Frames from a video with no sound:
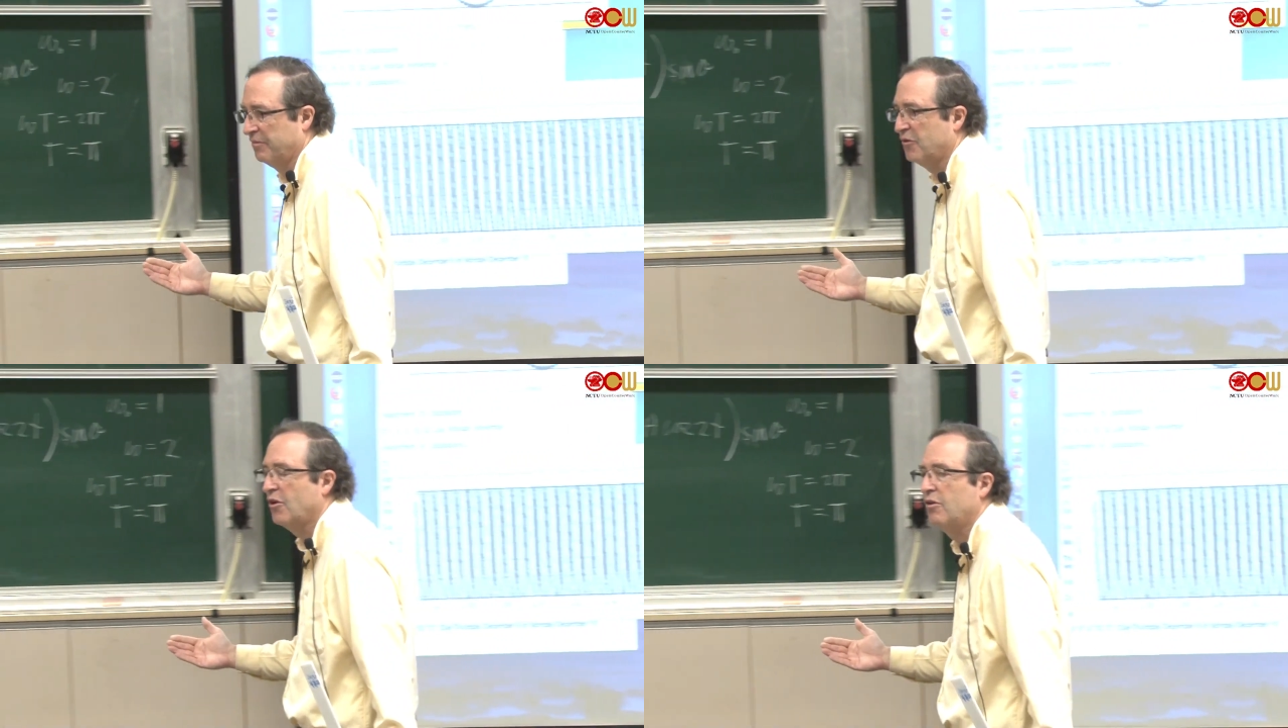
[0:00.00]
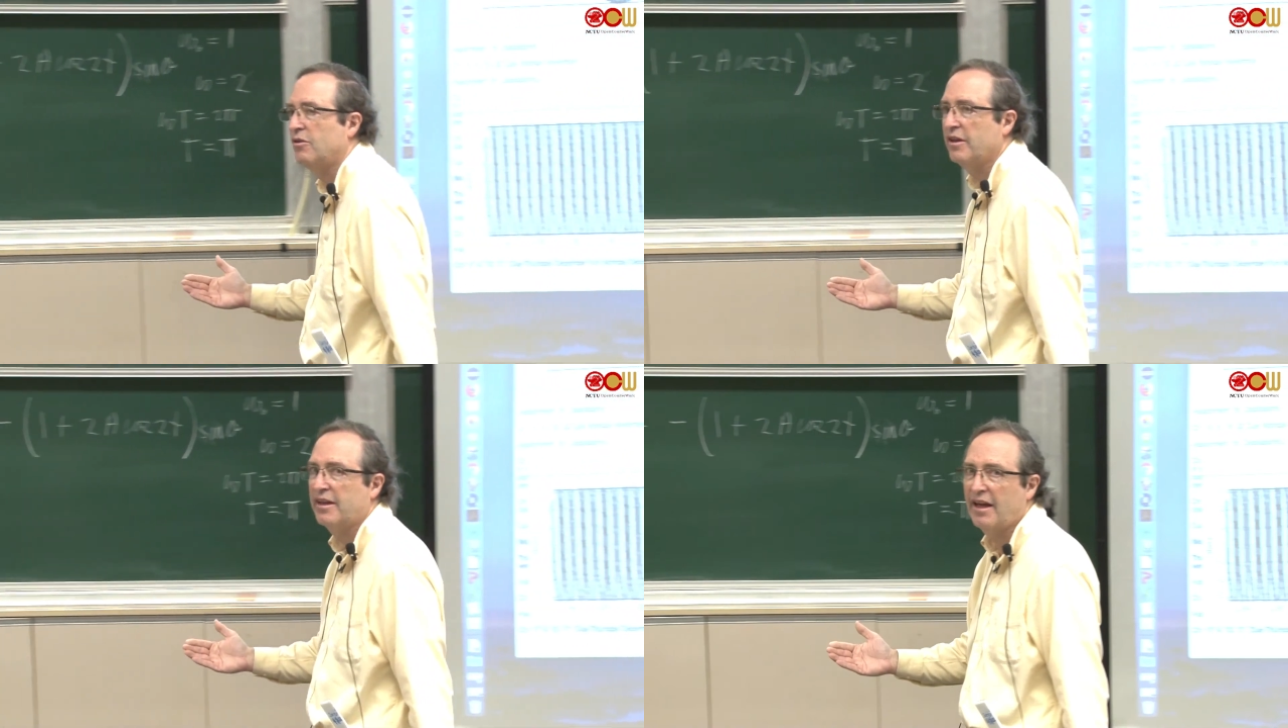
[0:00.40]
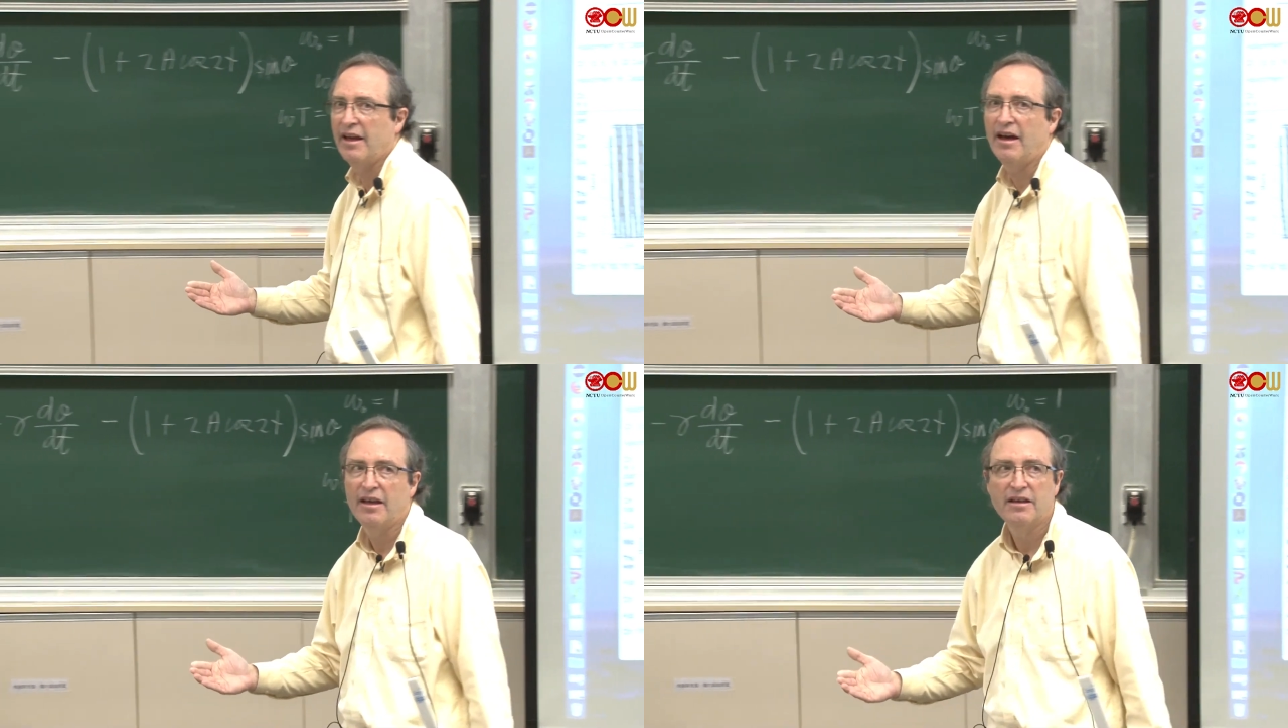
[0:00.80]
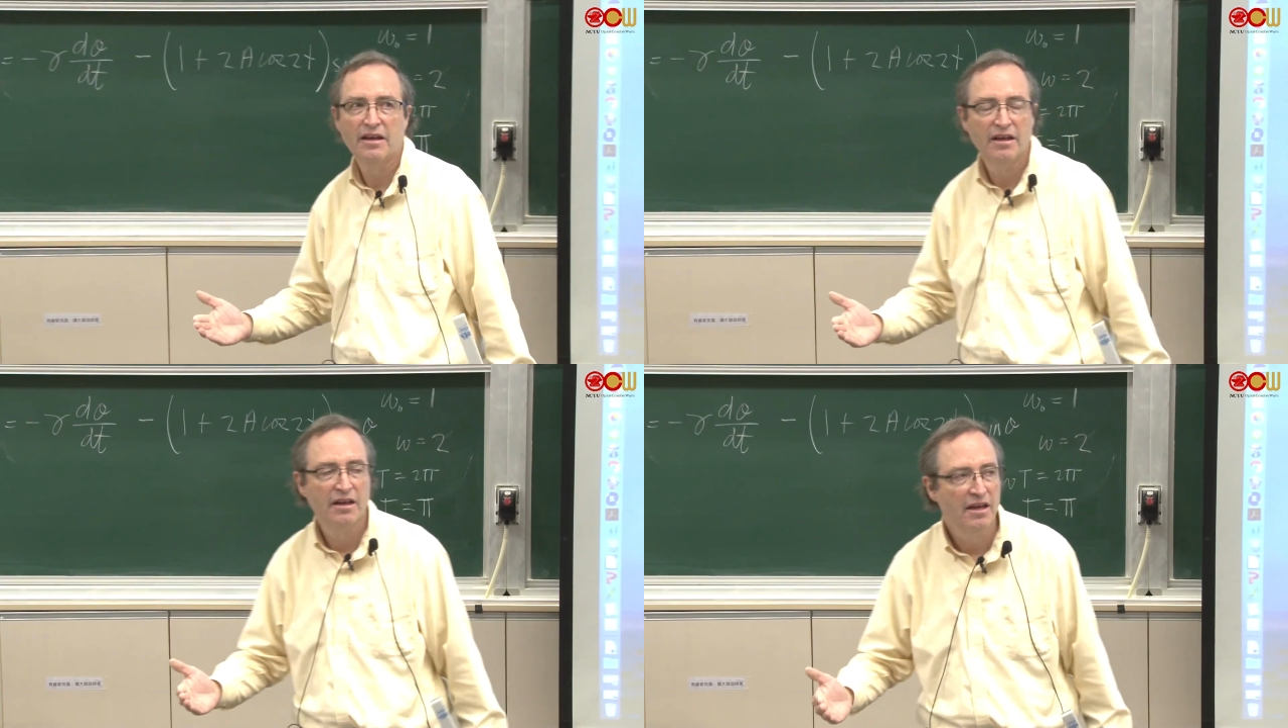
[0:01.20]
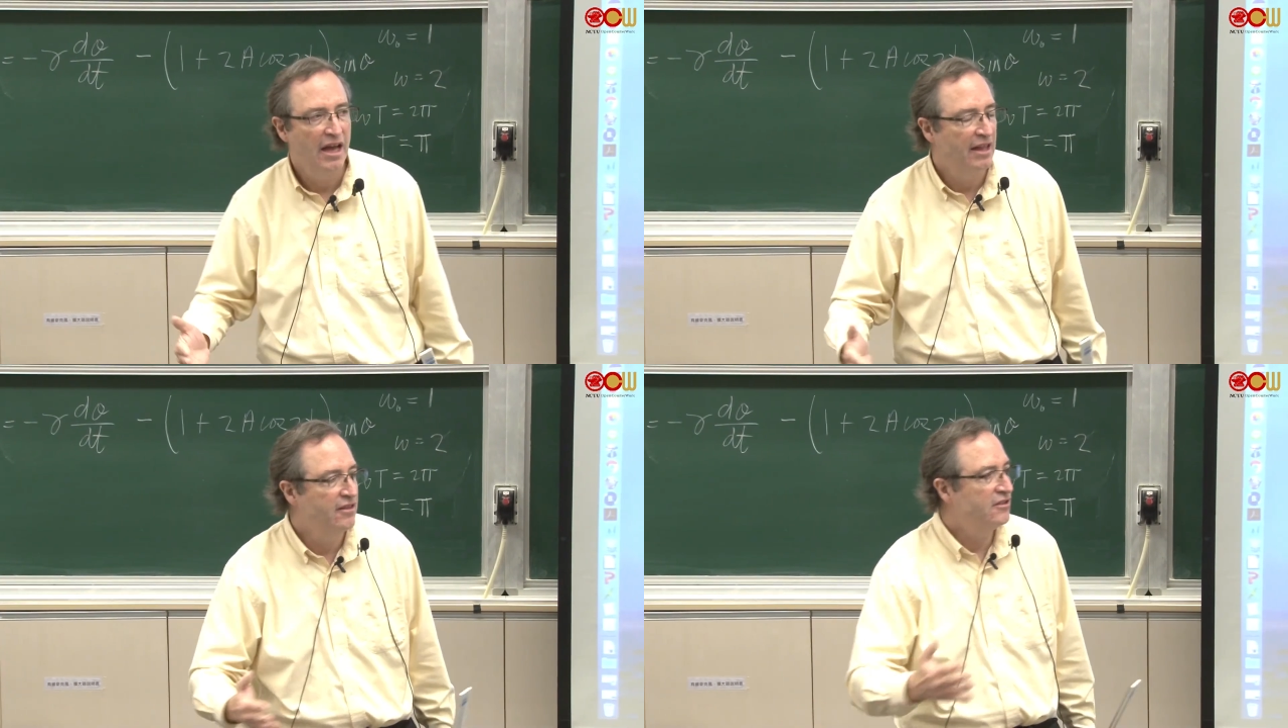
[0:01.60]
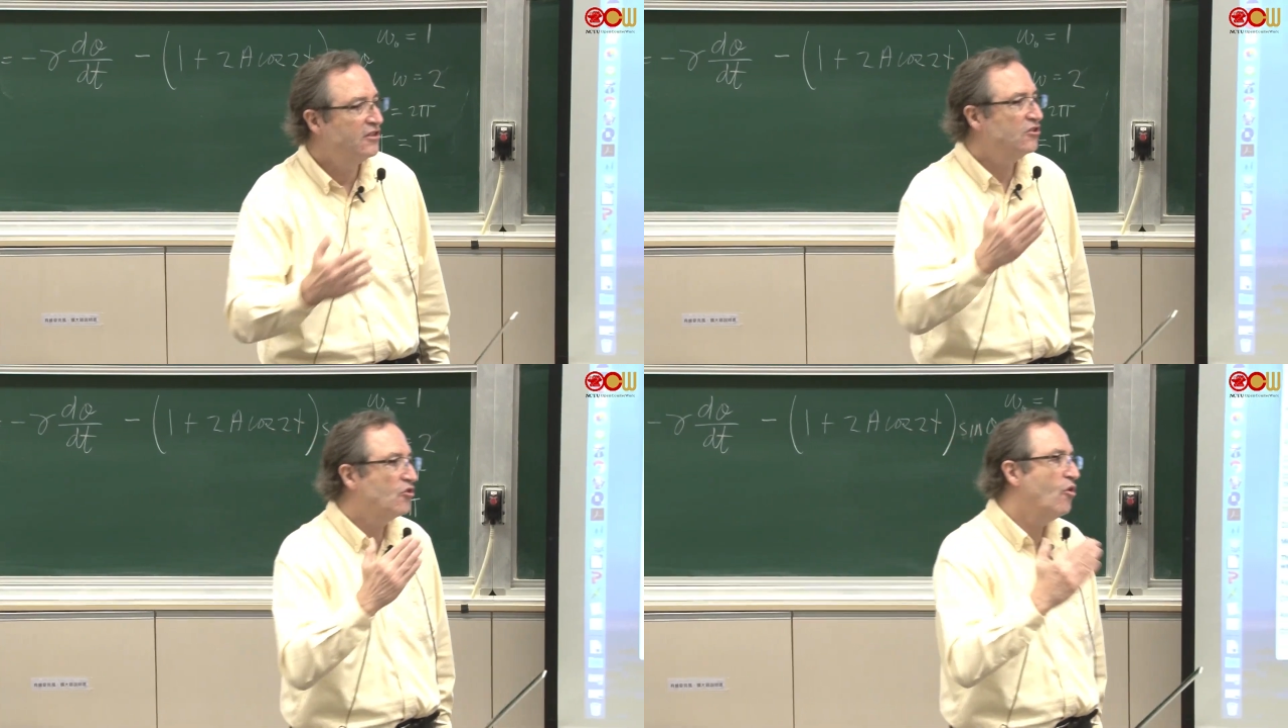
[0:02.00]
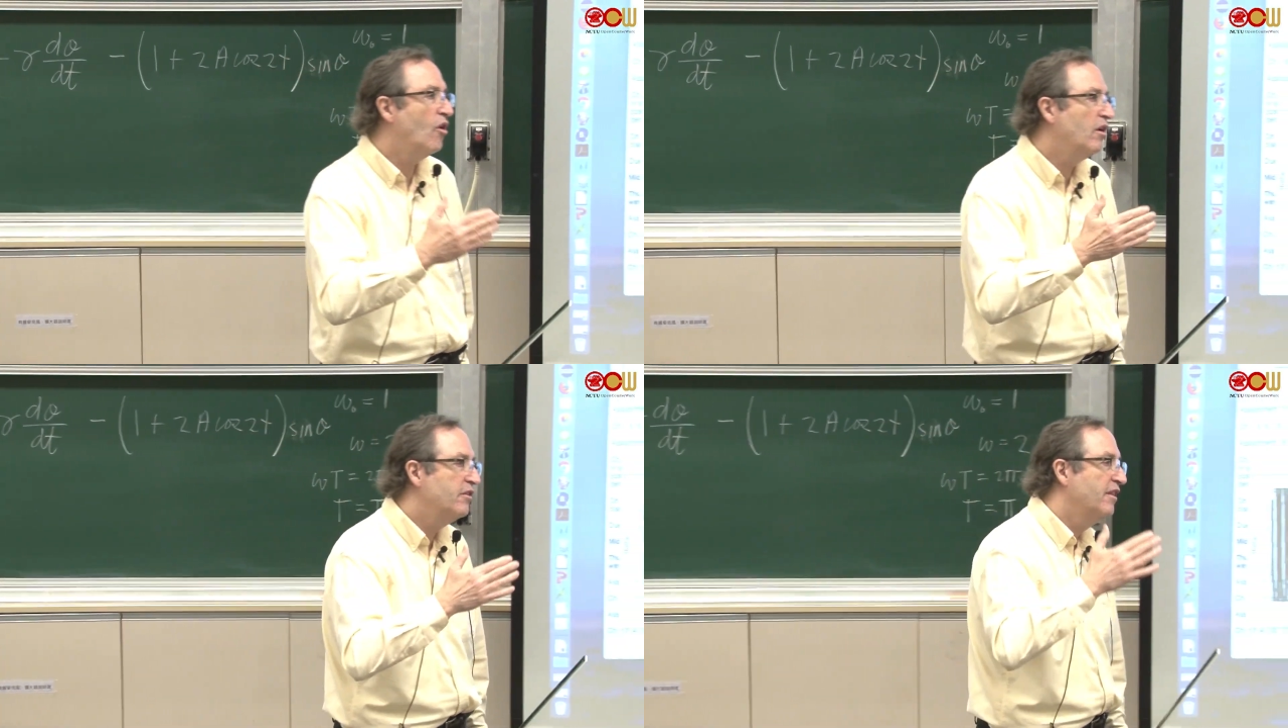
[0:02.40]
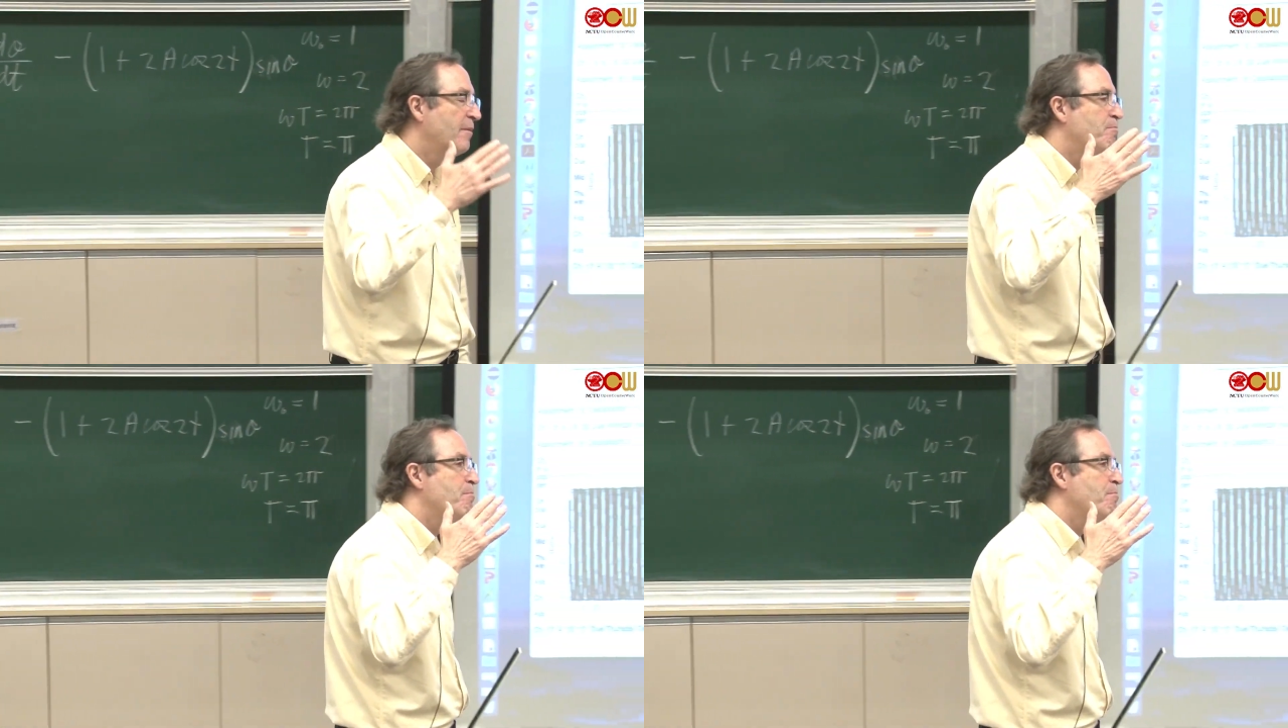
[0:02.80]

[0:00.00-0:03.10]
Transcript: Totally chaotic. And this is called the